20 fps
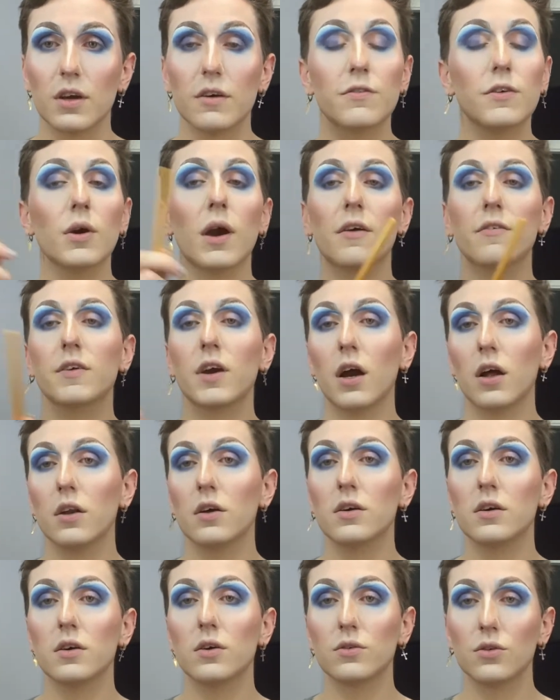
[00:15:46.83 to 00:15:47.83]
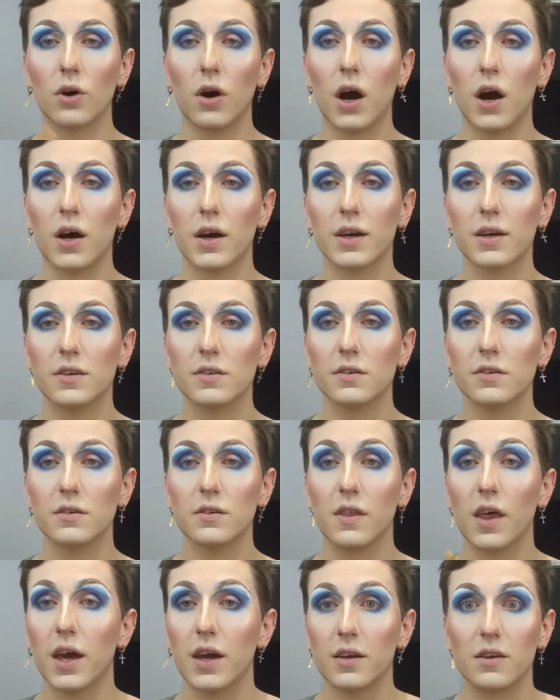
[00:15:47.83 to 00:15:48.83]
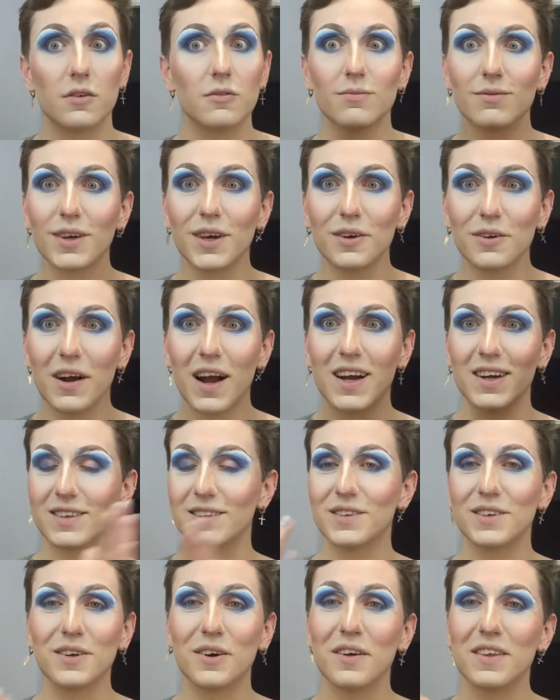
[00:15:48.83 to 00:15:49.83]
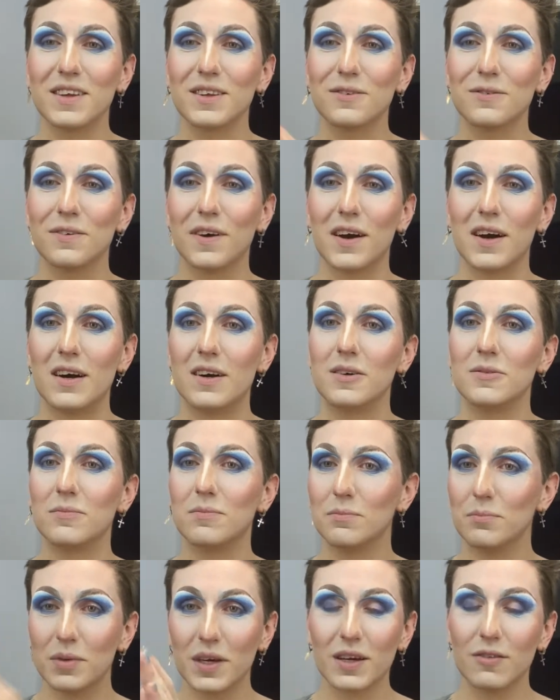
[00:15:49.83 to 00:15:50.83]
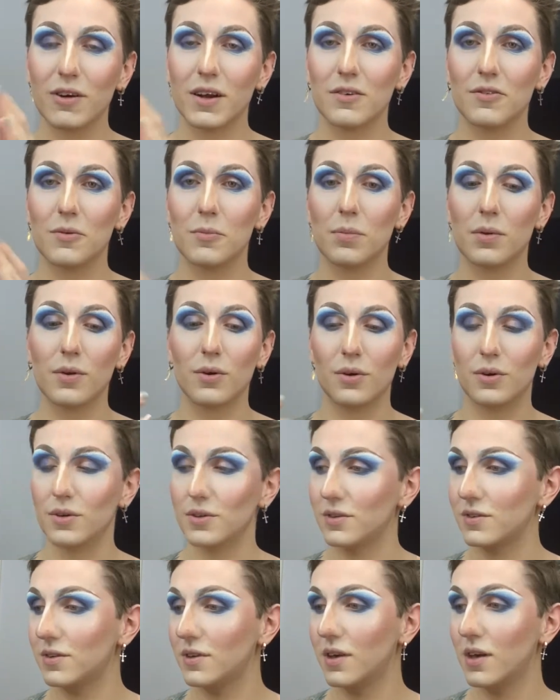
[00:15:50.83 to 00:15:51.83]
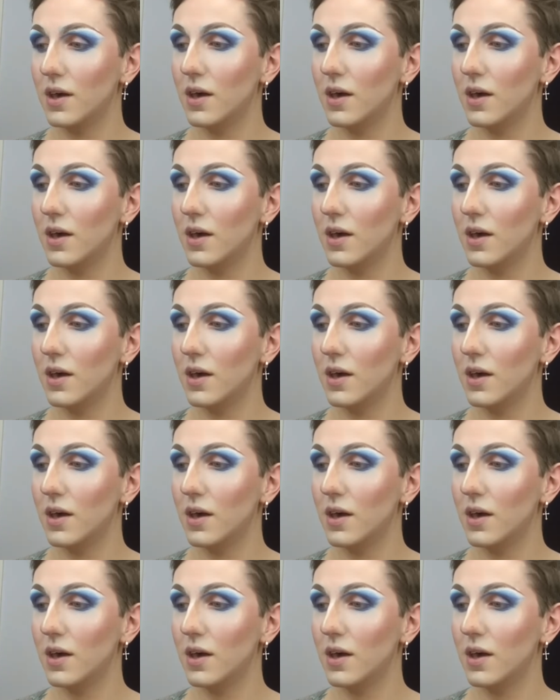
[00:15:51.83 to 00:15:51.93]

If you have colour on your eyes, then congrats, you got this far. Big round of applause.